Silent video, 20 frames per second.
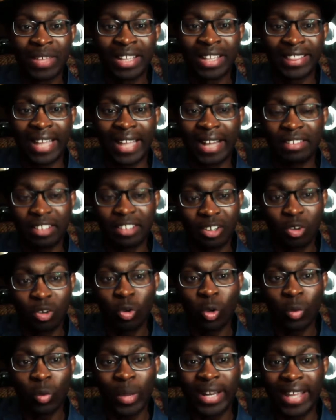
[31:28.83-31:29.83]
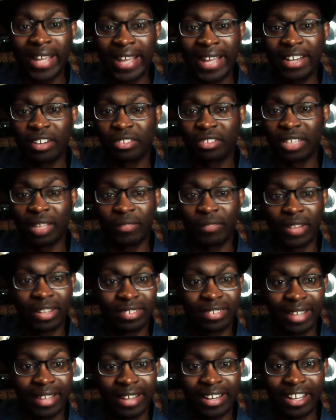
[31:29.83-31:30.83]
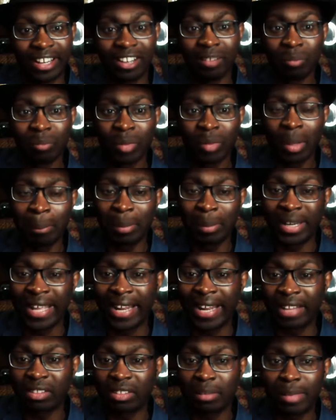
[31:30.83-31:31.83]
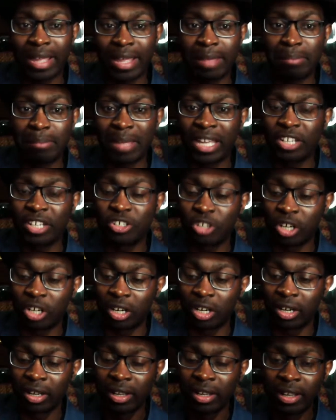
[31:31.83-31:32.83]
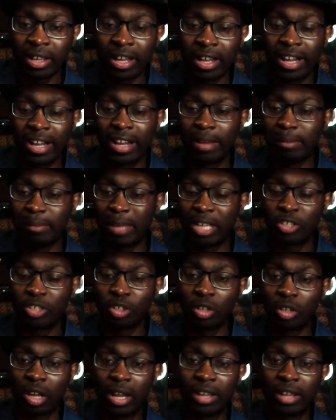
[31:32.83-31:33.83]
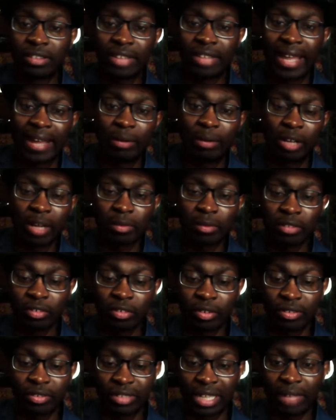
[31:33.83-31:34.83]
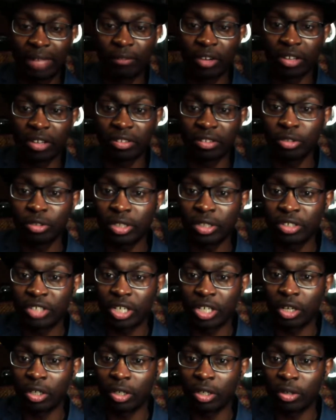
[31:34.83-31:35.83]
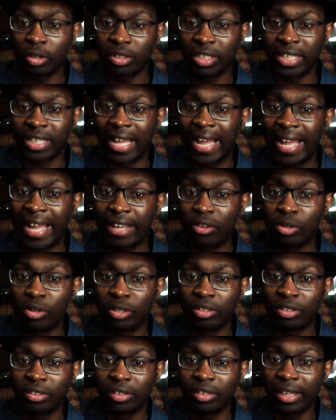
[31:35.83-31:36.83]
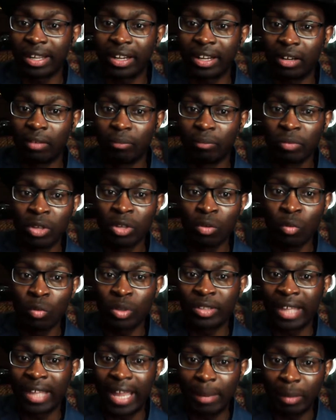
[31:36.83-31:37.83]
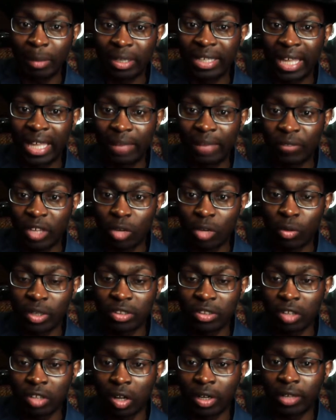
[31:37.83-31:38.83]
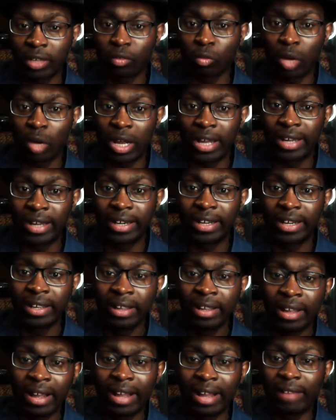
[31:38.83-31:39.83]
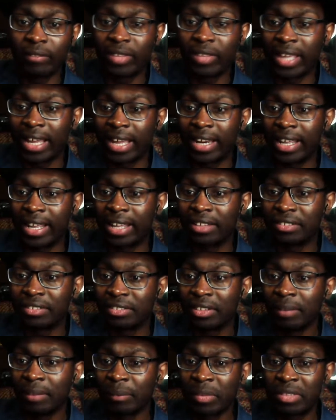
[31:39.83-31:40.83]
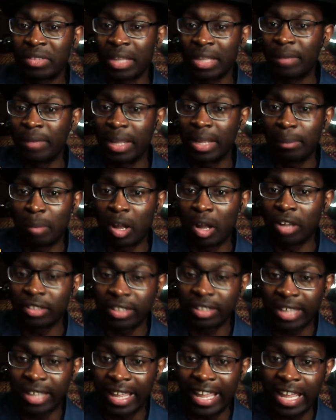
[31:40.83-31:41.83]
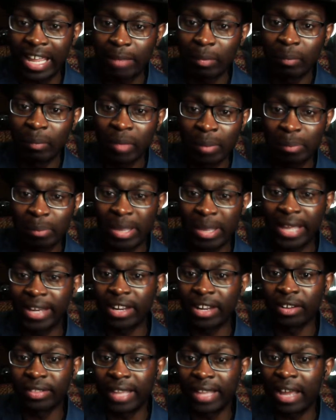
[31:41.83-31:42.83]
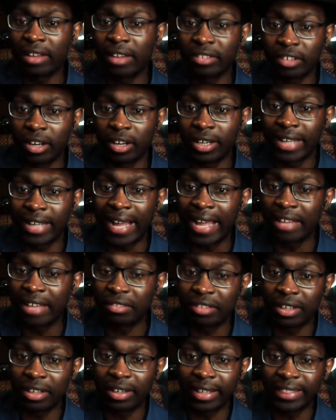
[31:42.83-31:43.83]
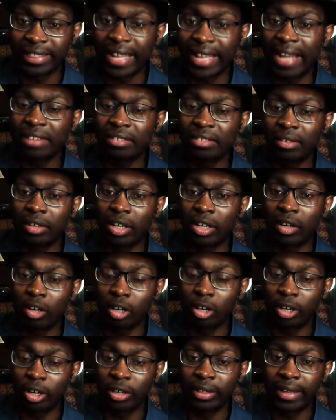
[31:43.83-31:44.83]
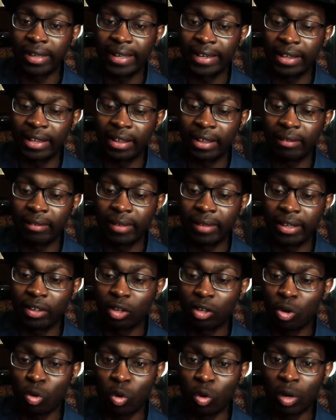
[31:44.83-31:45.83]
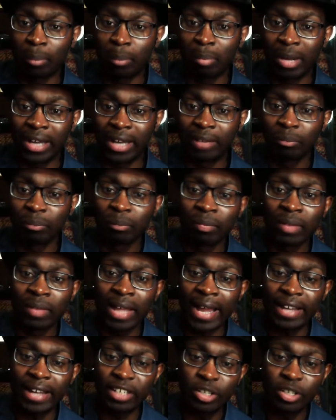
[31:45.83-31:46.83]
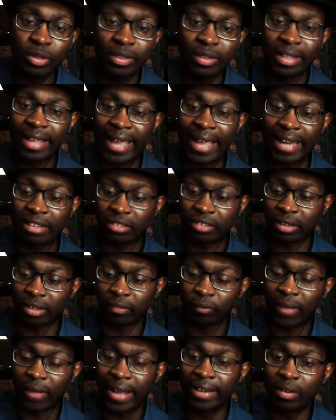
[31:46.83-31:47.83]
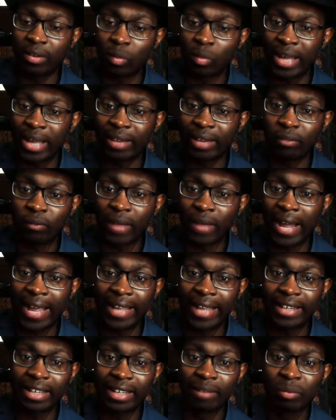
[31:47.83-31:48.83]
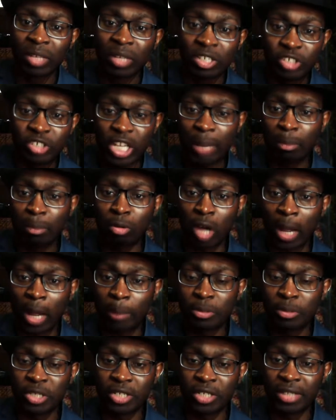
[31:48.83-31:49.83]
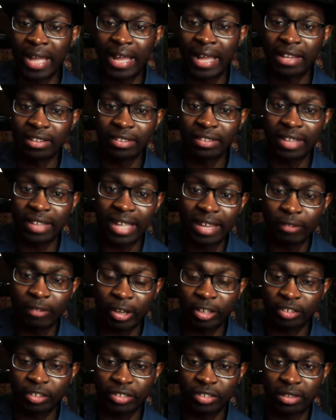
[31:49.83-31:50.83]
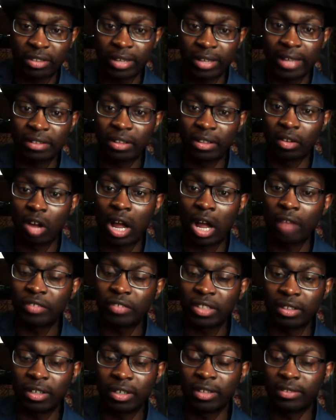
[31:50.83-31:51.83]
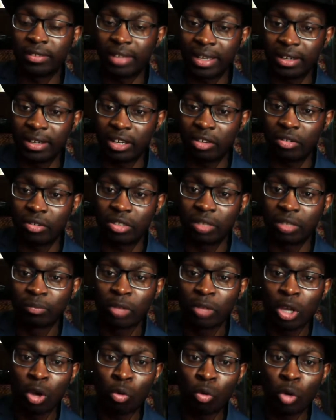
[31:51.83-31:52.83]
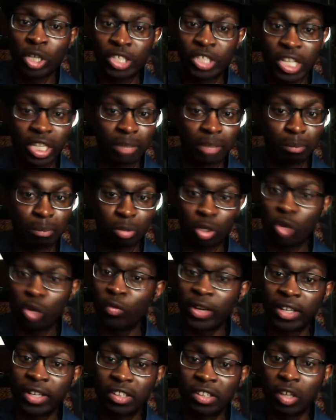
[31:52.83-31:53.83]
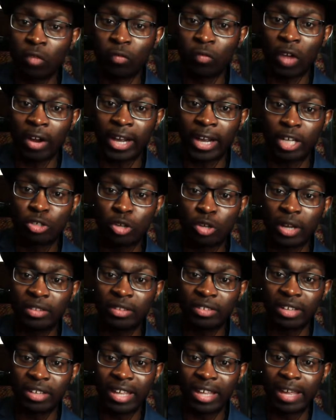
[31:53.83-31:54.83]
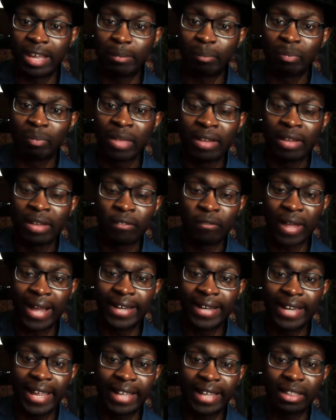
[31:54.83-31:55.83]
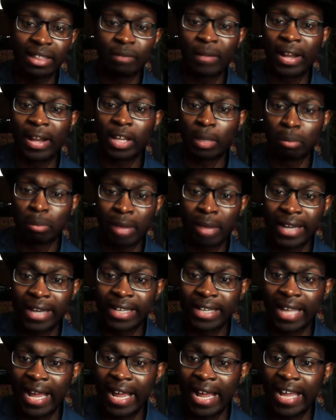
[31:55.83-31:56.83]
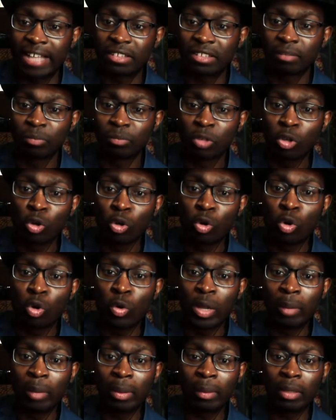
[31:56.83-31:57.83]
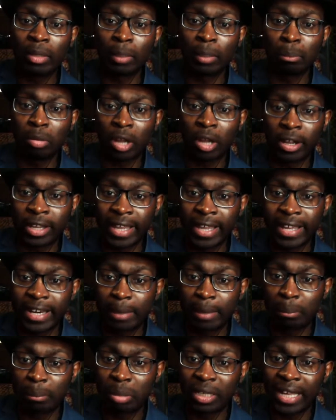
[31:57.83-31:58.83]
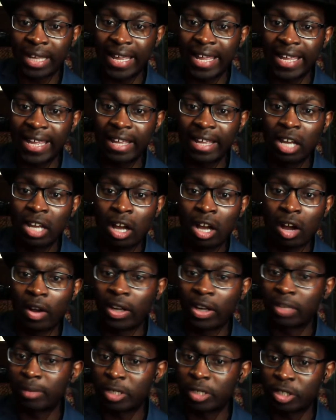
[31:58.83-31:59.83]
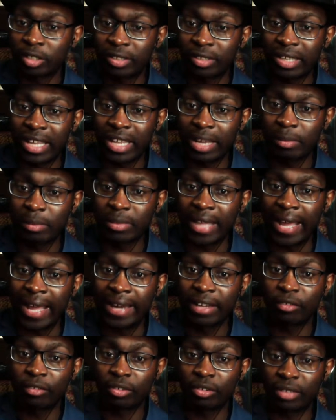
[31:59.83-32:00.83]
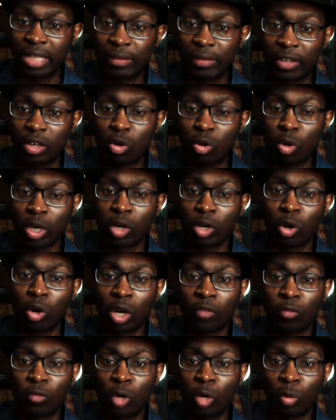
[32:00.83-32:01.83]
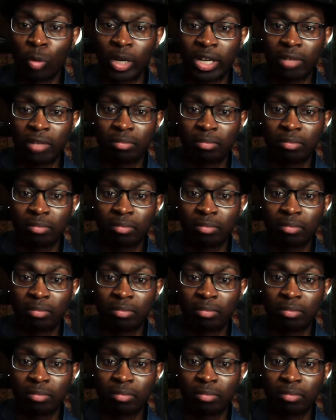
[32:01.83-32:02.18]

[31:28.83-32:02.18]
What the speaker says: that's a cool way to end your CFL tenure. But yeah, that's going to be a major loss. And when it comes to the receivers, losing Geno Lewis, a guy who still was able to give you a solid run of getting his 7-8 balls a game, being a near 1,000-yard guy still, like that's going to hurt in the core. But I do think Ed is going to find a way to find cheaper options as the regular season, as the offseason continues, which he's proven so far. I trust in him finding the value brand guys who he'll be able to plug in and play on special teams and in receiving core going forward.